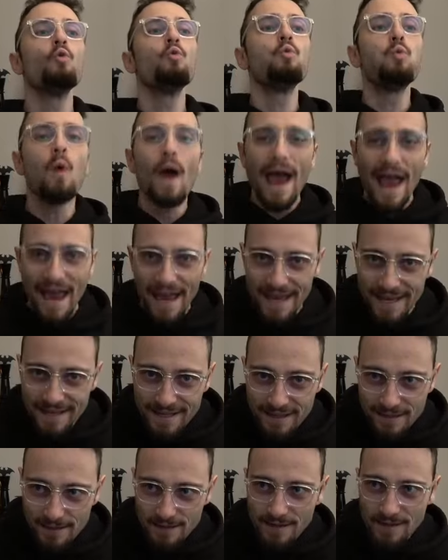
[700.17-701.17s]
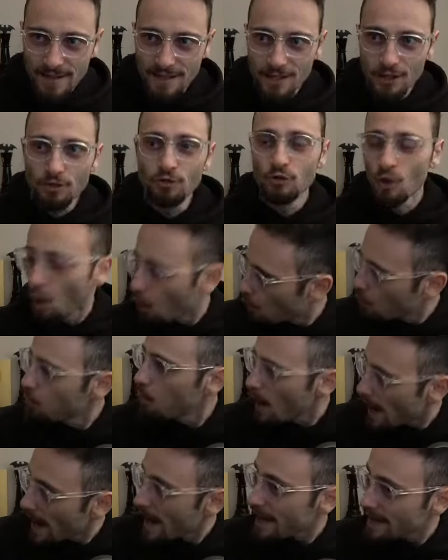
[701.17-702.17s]
way. No
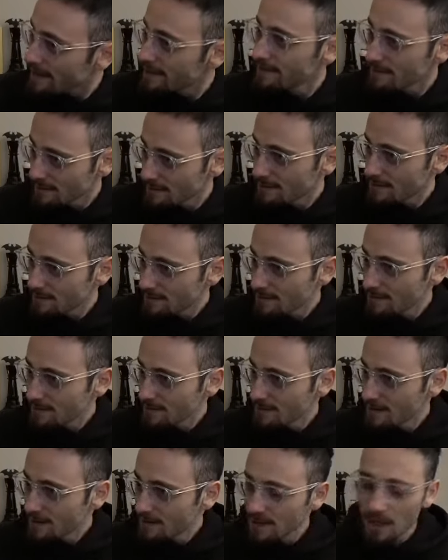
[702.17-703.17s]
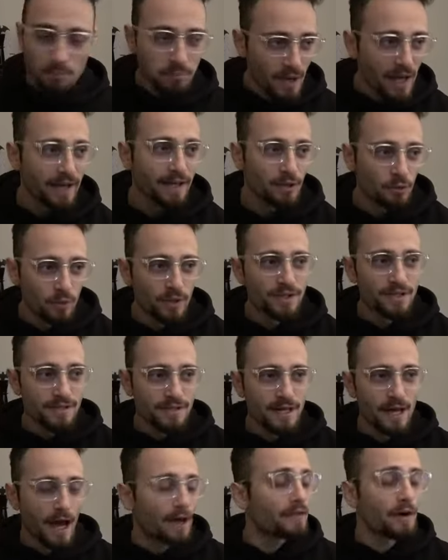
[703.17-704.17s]
way... that black can win this
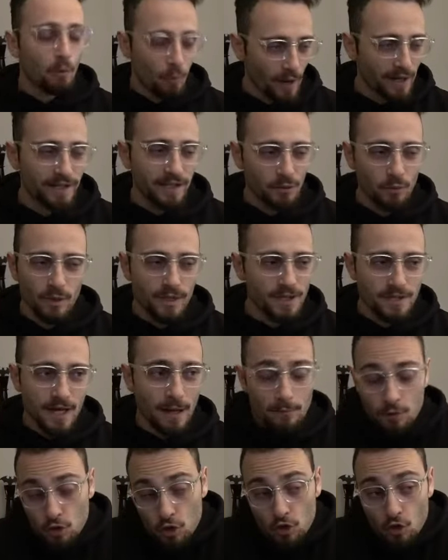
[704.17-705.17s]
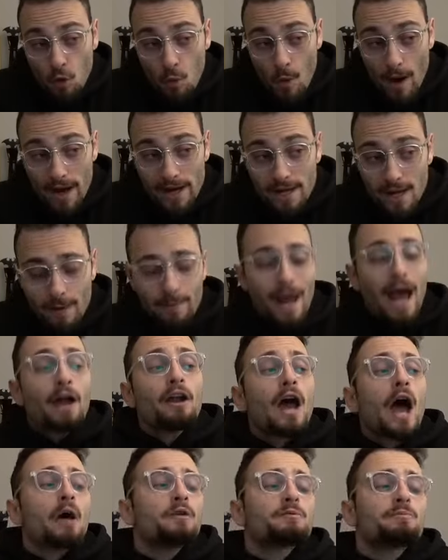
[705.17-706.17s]
game, uh, that white can win this game. There's just no way. I mean, how,
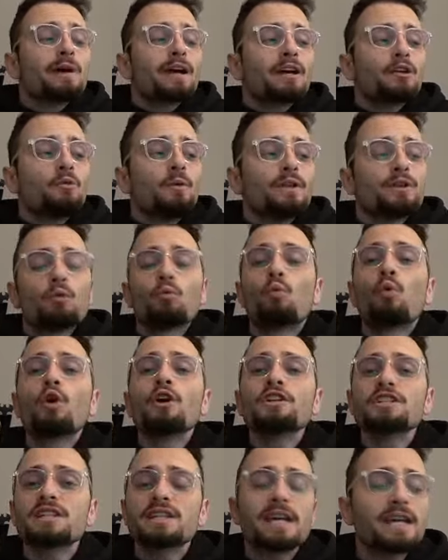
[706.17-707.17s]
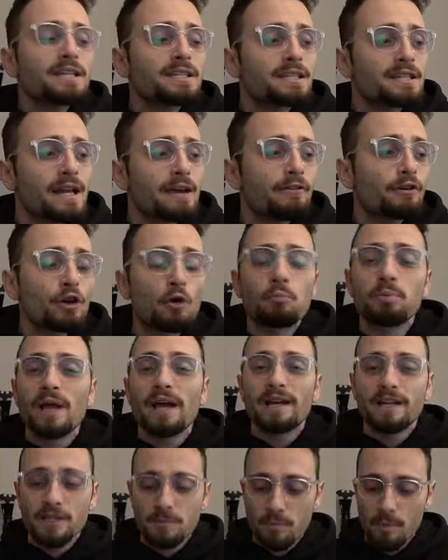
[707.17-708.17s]
how's black gonna win? The worst case scenario,
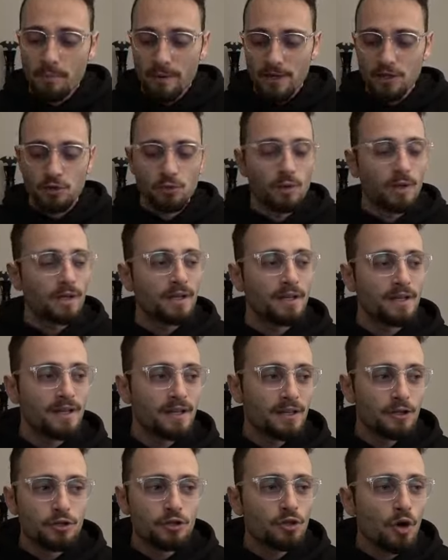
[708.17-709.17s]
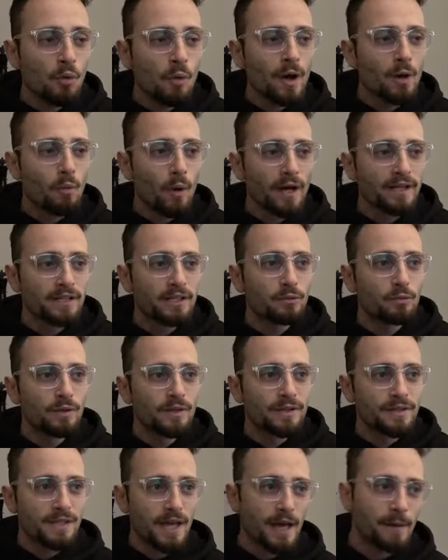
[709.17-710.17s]
black gets perpetual. There's no way white can win
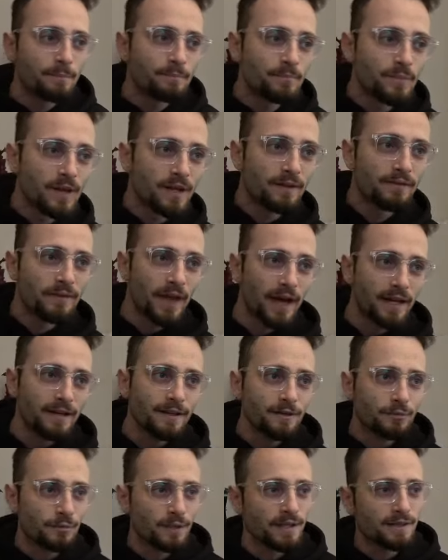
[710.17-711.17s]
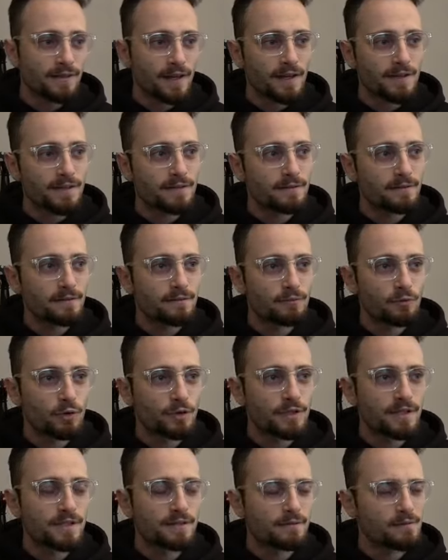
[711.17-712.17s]
this game. Knight e three takes, rook
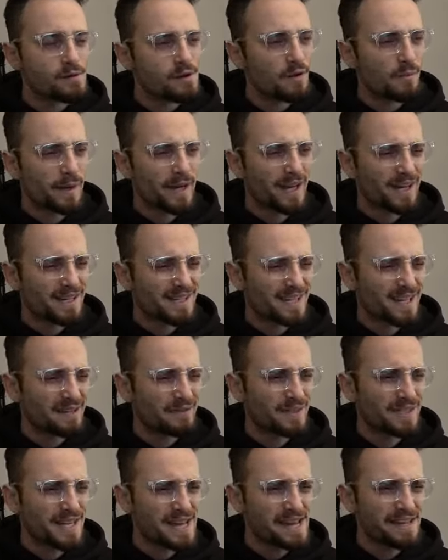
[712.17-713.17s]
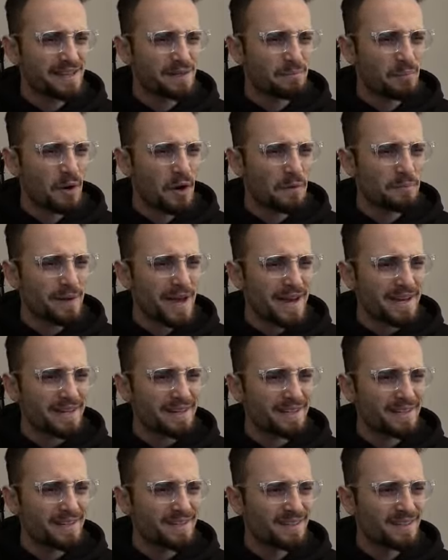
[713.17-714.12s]
d... Oh my god, he's not even taking the pawn back?